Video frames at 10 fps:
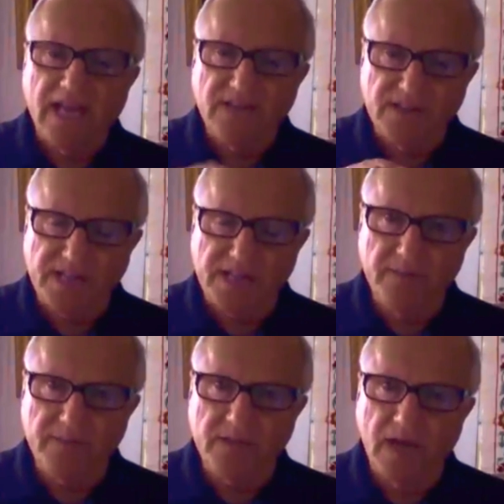At the
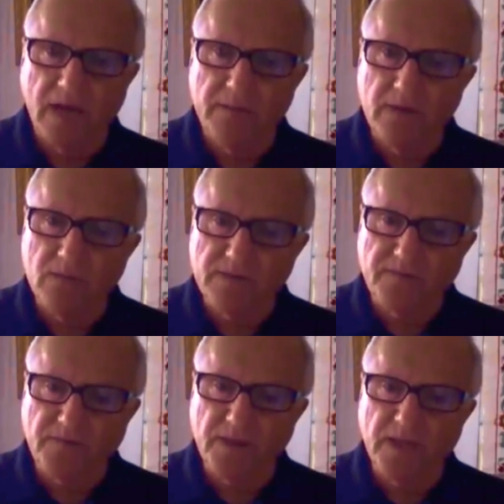same time, it was
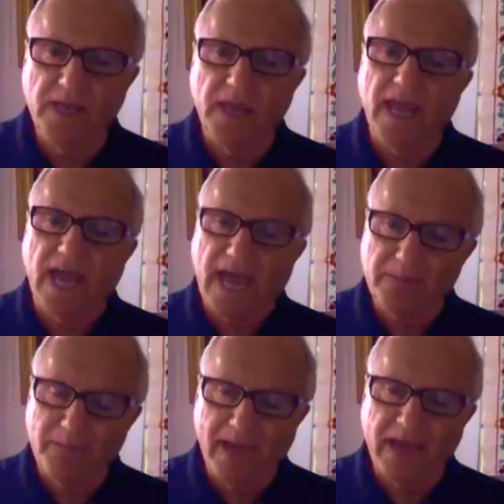Flynn
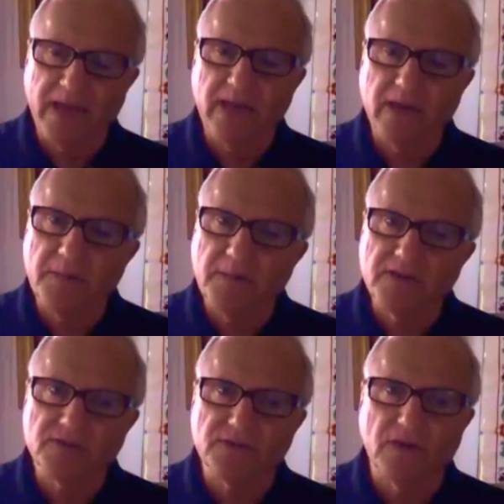and Bannon and a
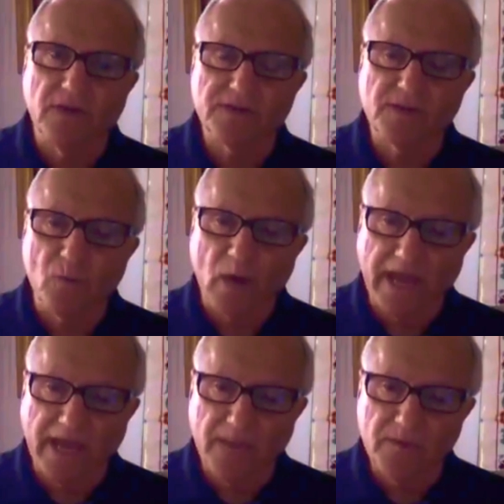bunch of others who were
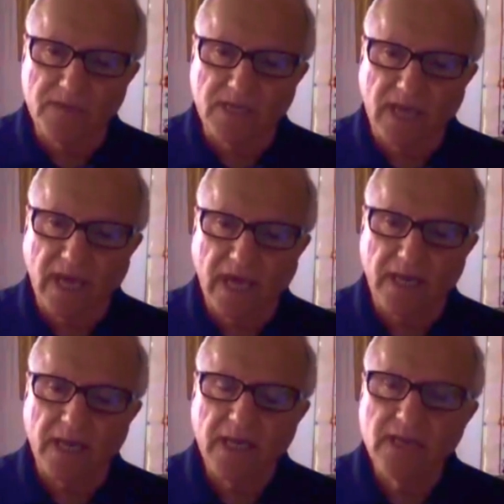able to
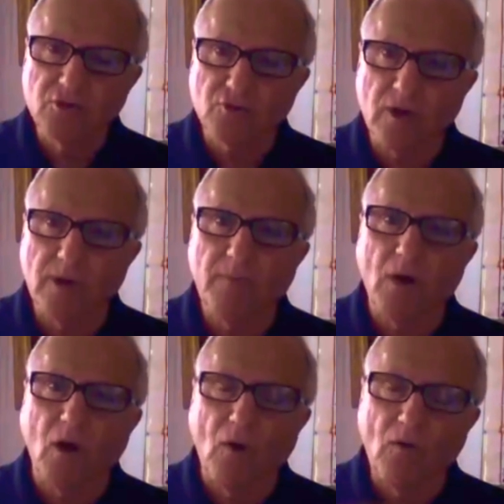get Trump
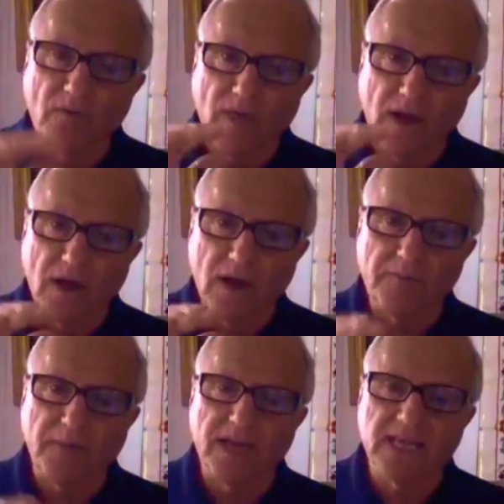over the
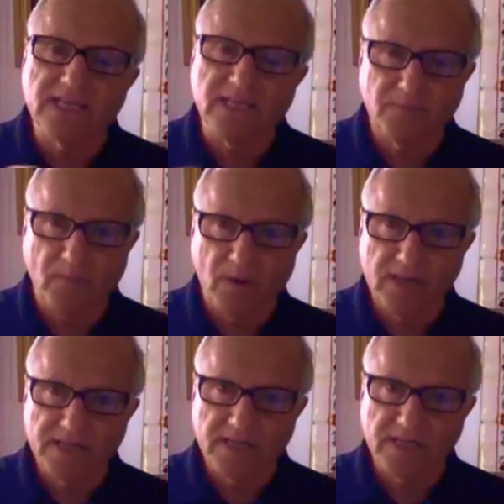hump and into the
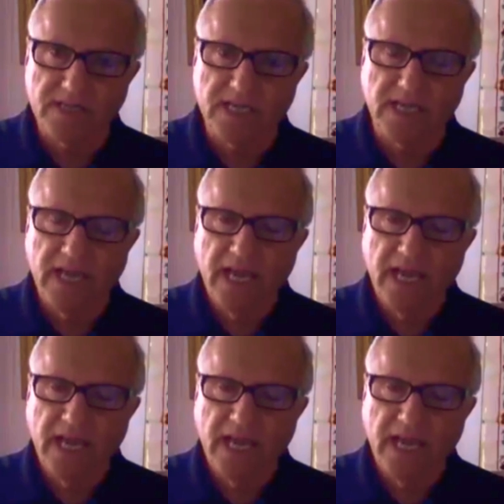presidency.